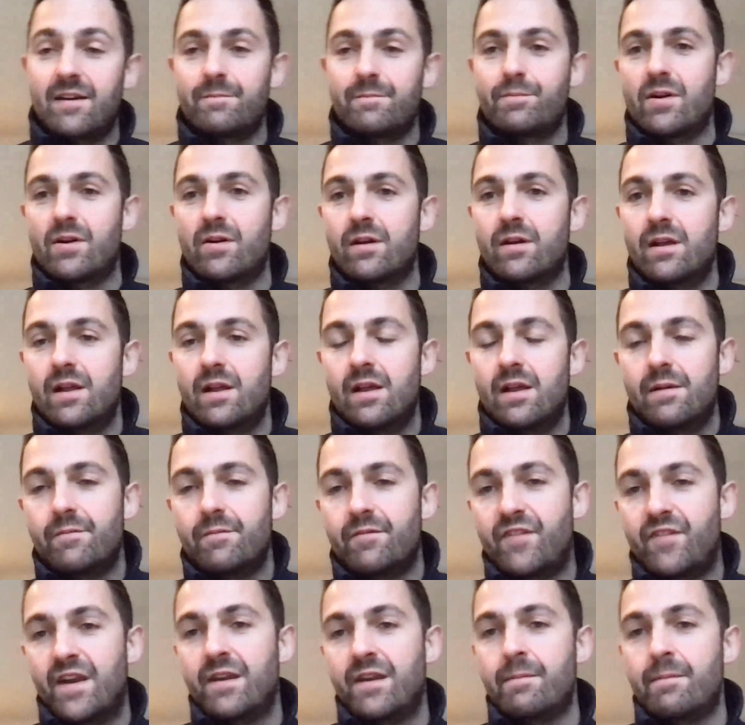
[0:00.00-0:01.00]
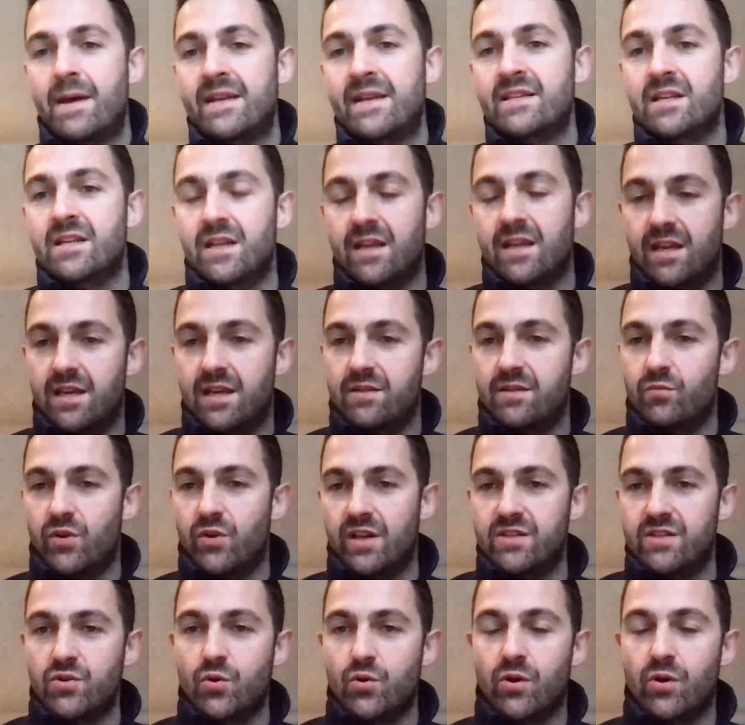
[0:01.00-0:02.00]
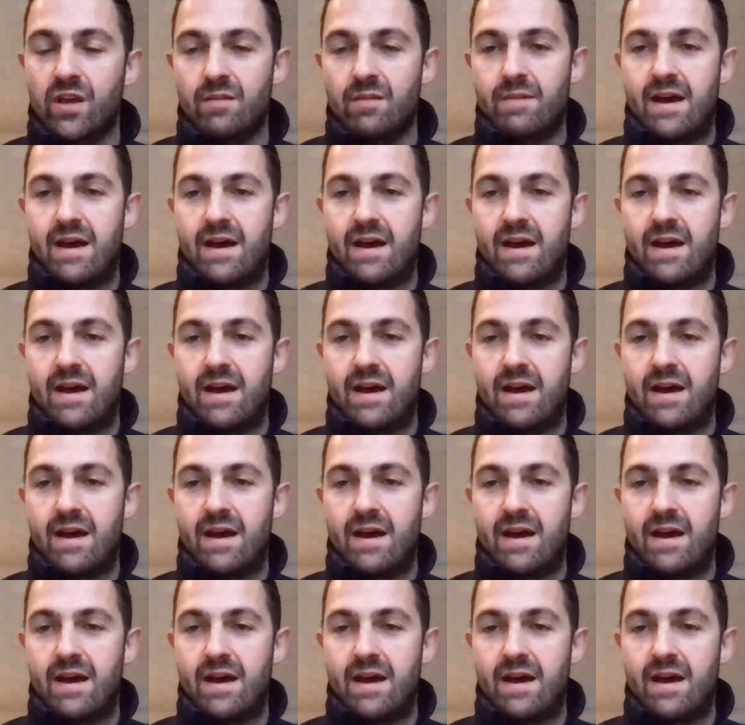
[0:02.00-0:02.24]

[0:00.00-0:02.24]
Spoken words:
but fundamentally what he's talking